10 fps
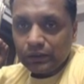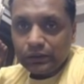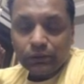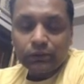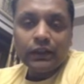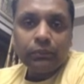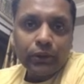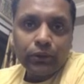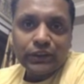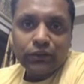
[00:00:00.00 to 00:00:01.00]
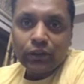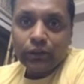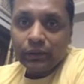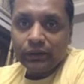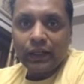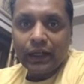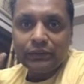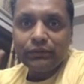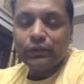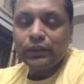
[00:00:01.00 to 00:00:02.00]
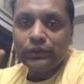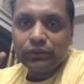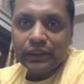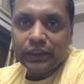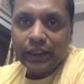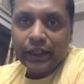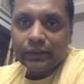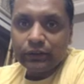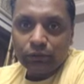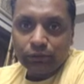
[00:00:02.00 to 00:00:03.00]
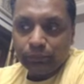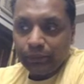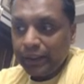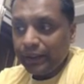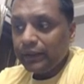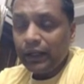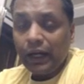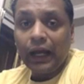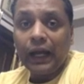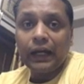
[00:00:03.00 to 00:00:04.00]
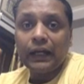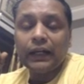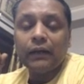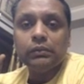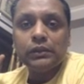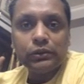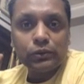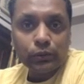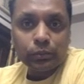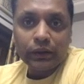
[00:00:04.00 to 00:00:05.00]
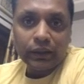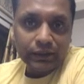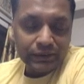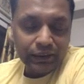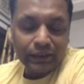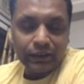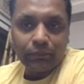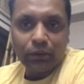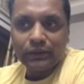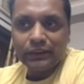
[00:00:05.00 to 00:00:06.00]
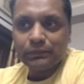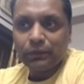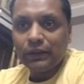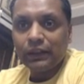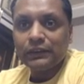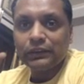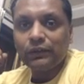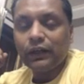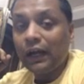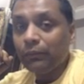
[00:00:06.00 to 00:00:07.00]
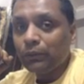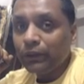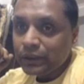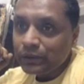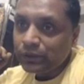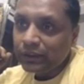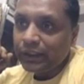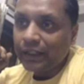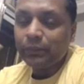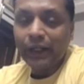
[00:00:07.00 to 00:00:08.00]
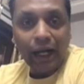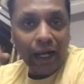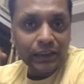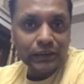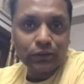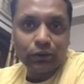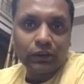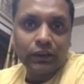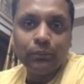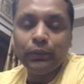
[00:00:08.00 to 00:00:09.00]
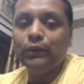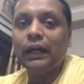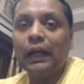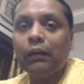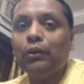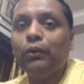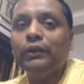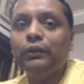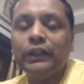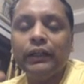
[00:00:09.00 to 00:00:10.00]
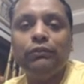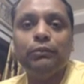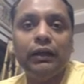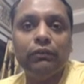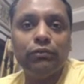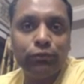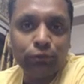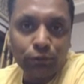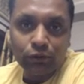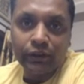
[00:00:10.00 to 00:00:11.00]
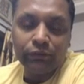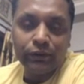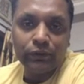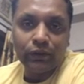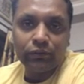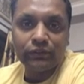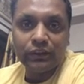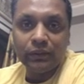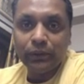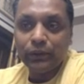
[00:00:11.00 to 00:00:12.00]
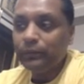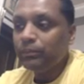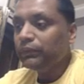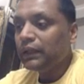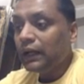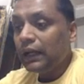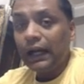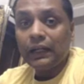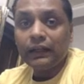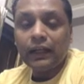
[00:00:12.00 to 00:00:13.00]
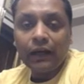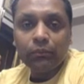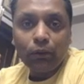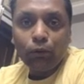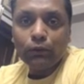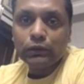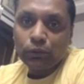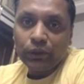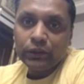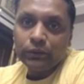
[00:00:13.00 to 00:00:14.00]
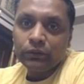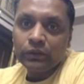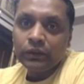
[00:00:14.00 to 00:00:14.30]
So Klippyo is going to be live on 28th of May, and I'm super excited about this product. So I'm going to get my hands on Klippyo, and I'm going to give you my full review of Klippyo, and I'm also going to